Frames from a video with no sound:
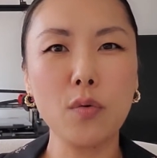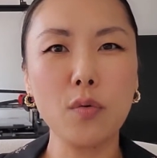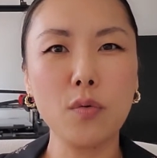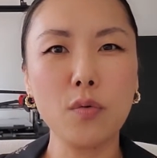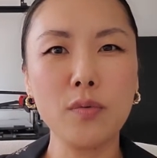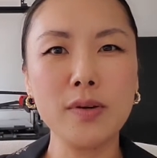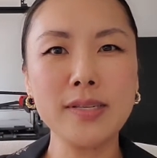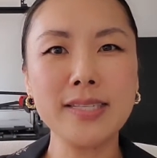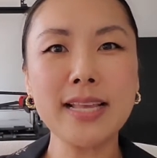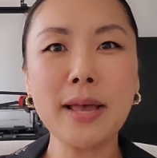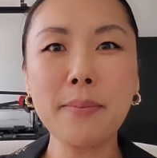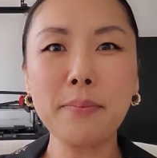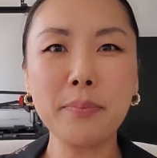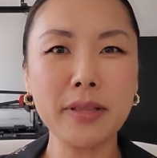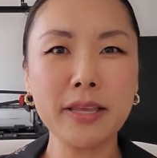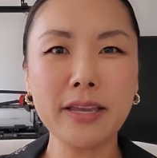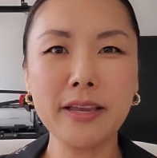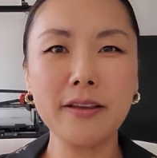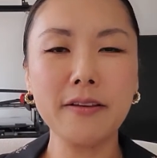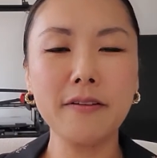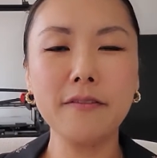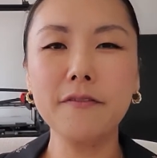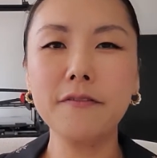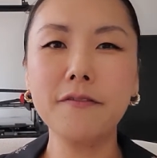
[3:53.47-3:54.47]

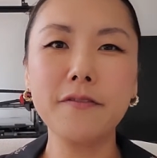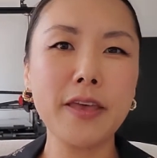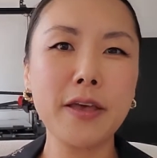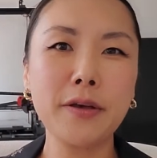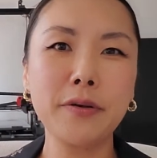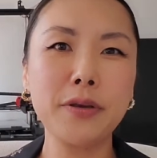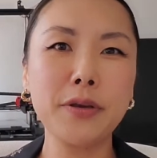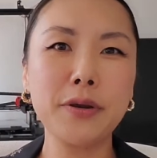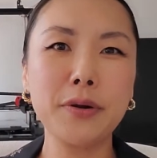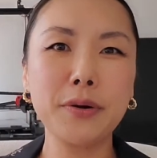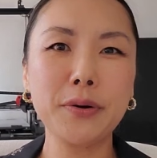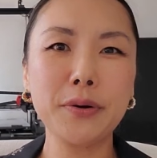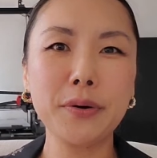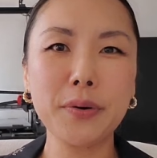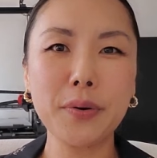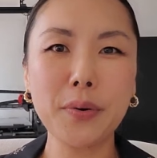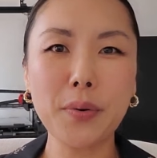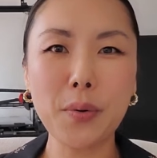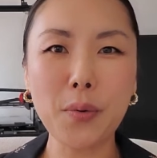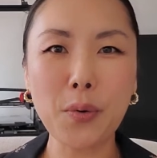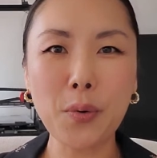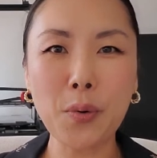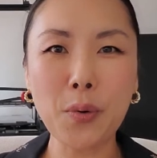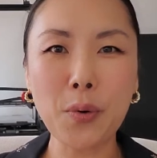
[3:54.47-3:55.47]
resembling failure
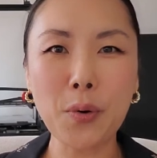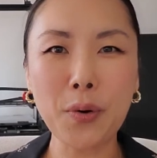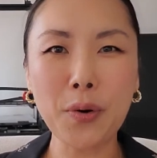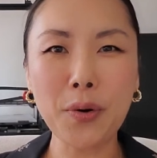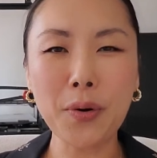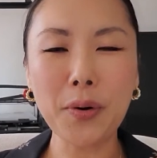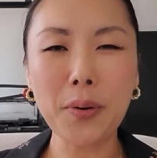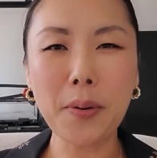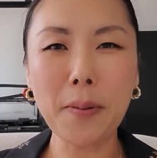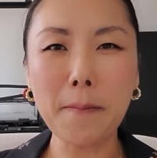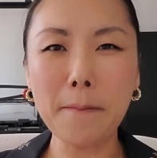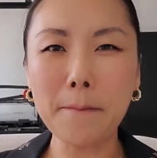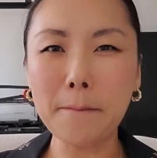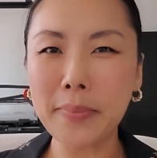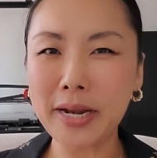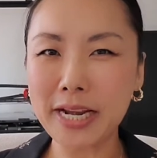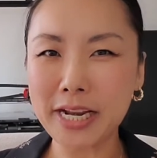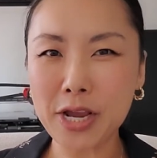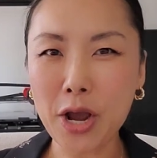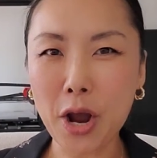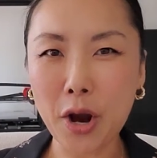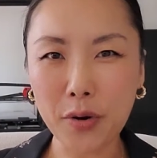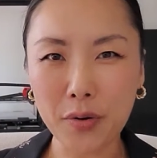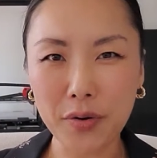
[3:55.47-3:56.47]
or
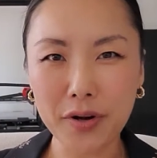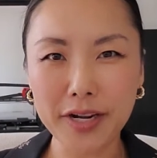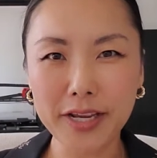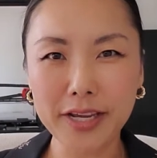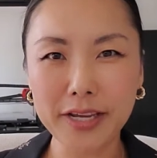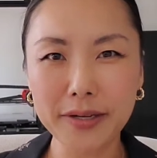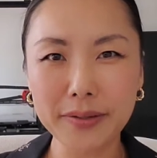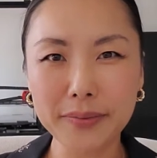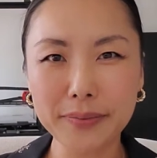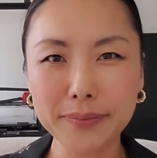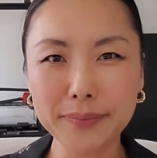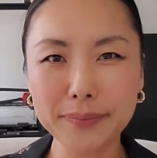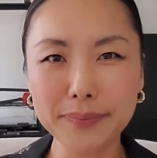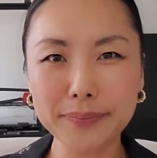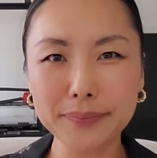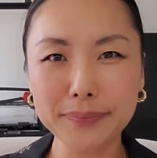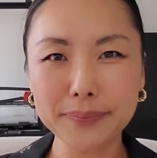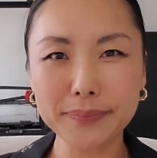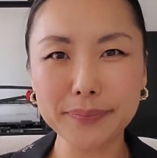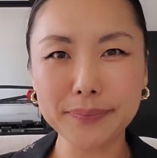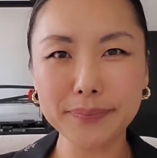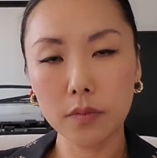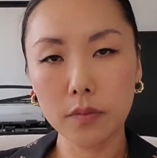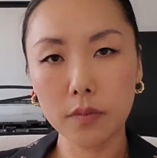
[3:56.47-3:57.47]
mediocrity.
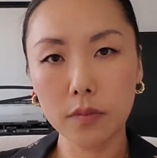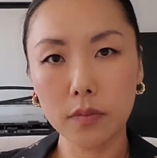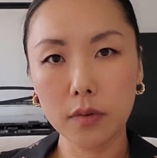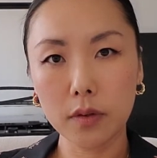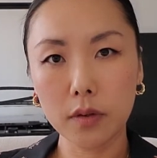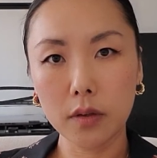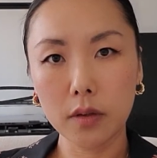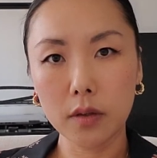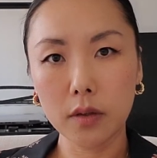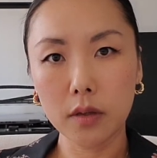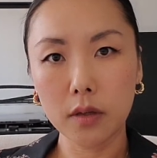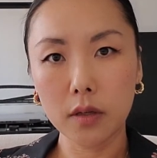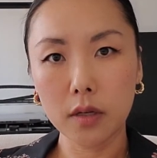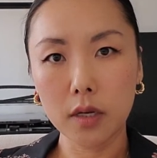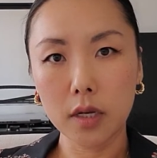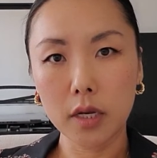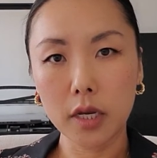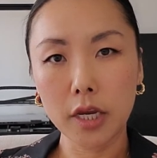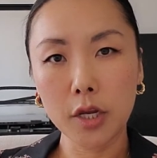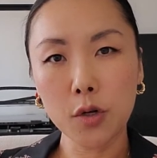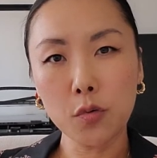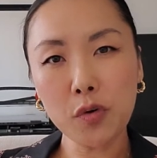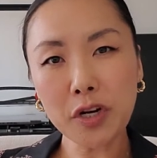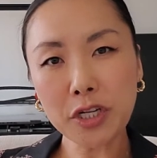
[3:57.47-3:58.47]

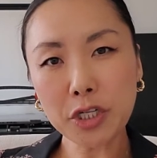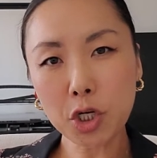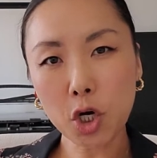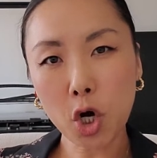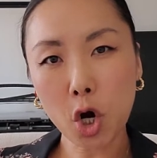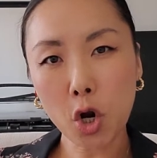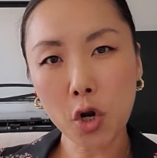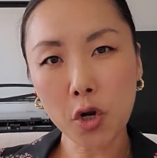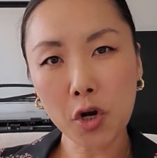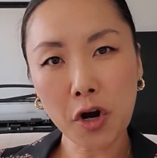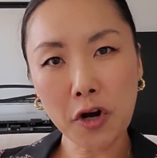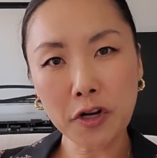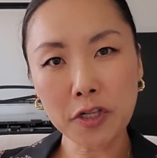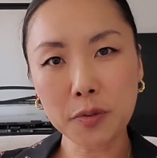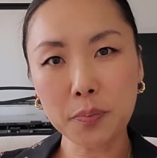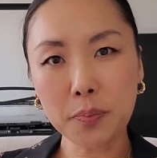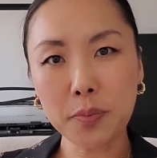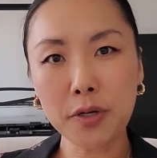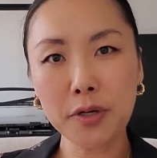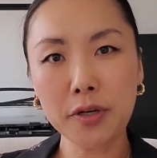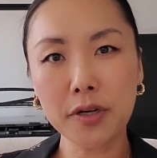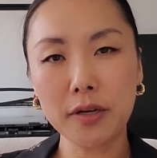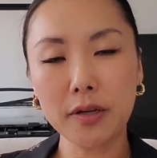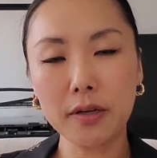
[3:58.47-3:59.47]
In Rich Karlgaard's
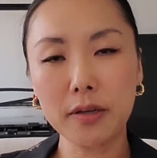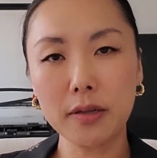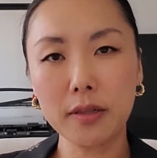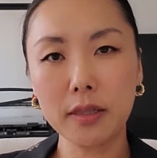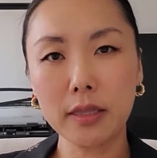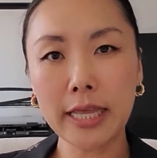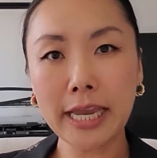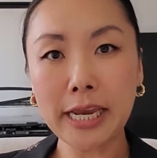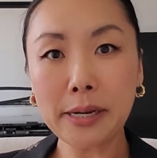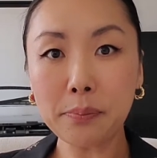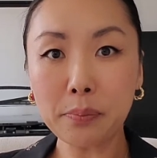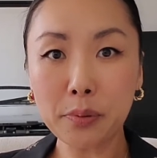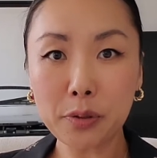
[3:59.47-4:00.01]
book, Late